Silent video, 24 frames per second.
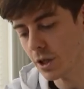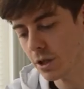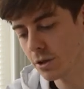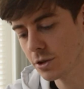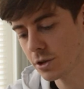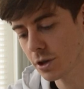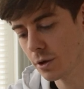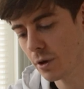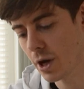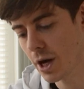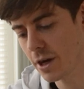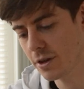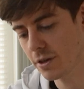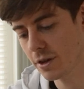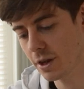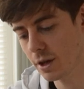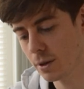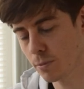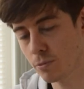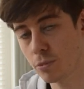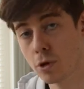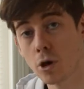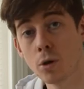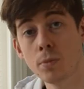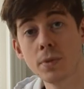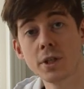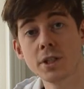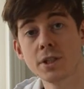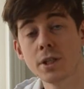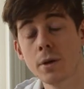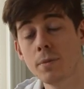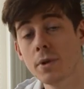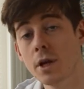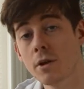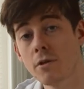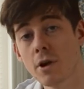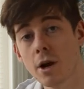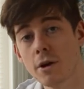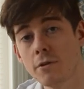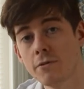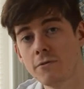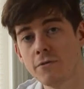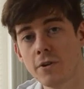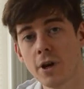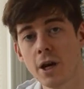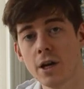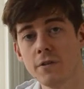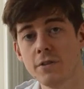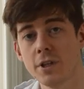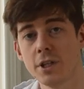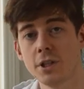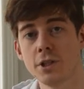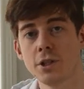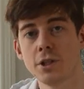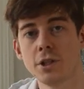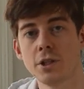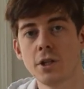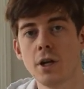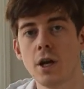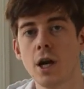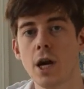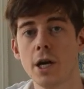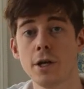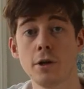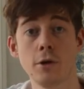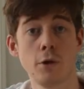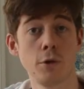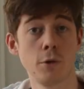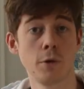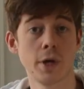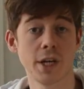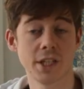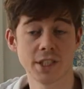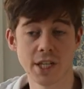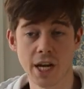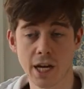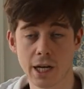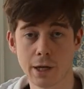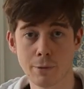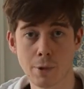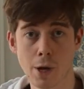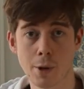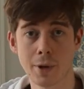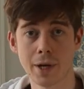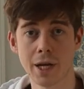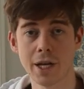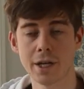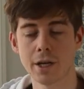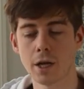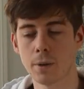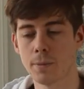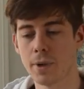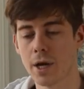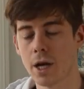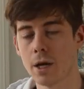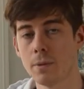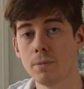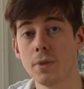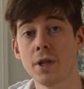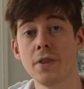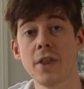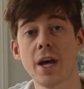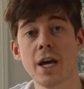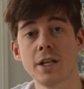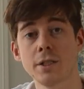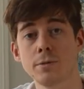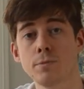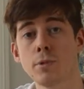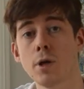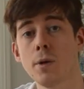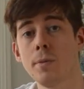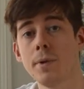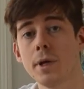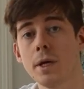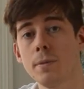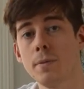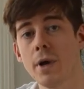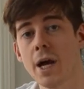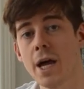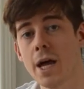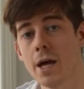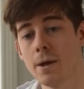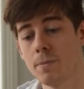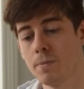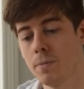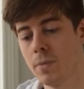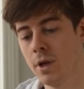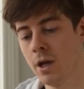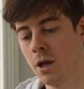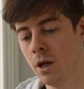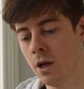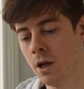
So I think probably something around five-ish. I don't know exactly where we'll end up at, but that's probably my aim.